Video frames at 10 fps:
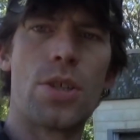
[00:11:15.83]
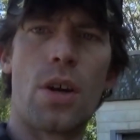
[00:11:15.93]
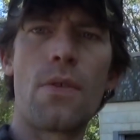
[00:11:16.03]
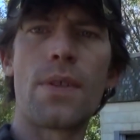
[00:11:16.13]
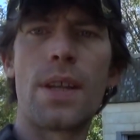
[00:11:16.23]

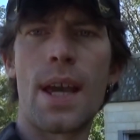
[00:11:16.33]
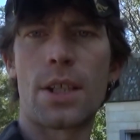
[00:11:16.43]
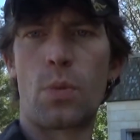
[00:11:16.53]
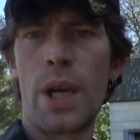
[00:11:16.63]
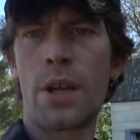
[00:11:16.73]
So over the
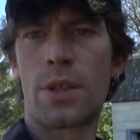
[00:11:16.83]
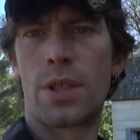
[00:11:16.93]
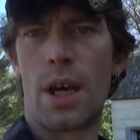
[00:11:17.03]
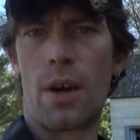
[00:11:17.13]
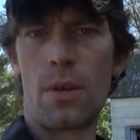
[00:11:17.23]
next week or
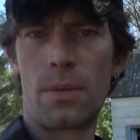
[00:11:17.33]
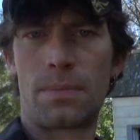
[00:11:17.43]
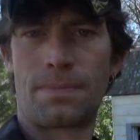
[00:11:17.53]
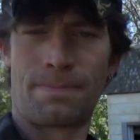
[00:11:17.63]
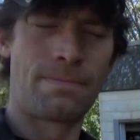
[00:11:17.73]
so,
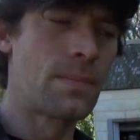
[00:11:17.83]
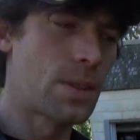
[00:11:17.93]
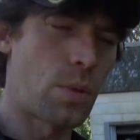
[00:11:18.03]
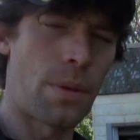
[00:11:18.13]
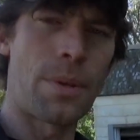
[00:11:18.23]

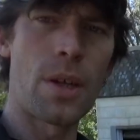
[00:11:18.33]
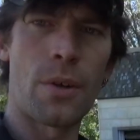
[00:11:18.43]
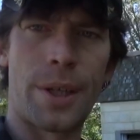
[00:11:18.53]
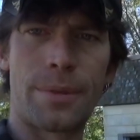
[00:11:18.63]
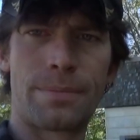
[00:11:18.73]
that's what I'm doing.